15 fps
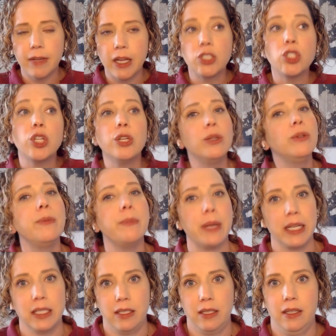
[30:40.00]

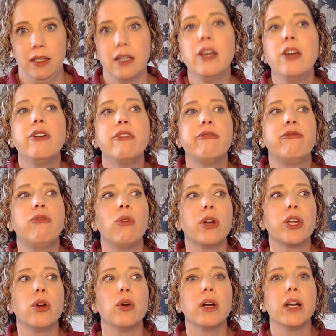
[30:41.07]
attunement for
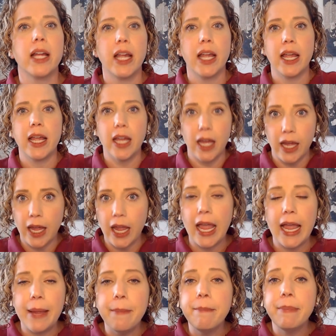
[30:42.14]
your
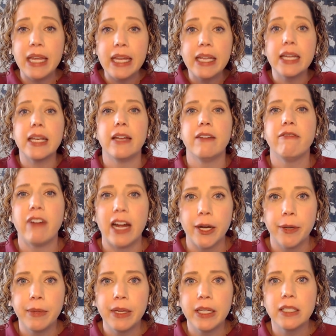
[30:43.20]
immediate
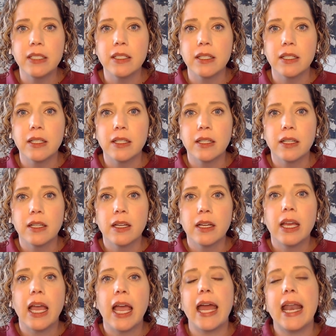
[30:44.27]
environment
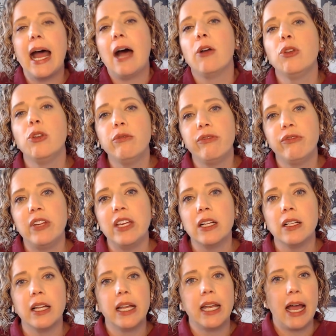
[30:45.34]
and how you
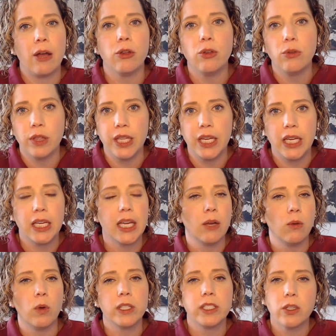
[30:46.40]
feel and how you think
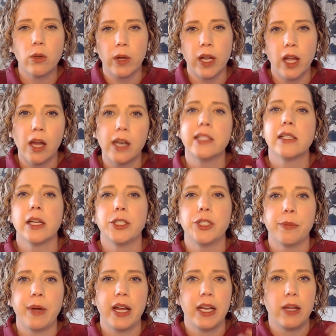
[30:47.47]
and what's going on inside
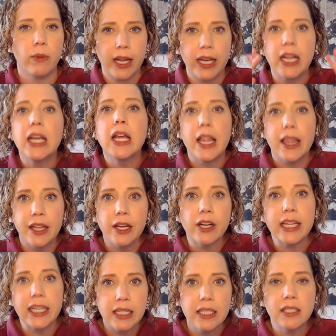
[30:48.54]
your body, right? There
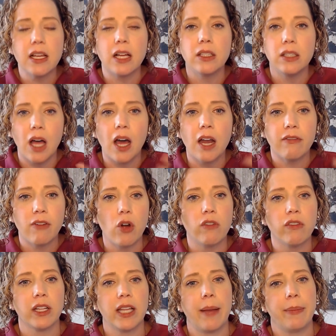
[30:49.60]
is a lot of
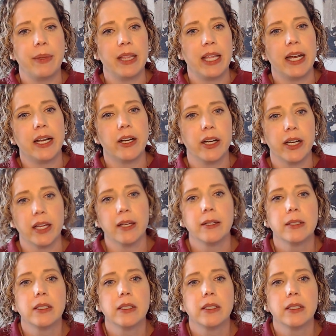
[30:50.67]
overlap in that area.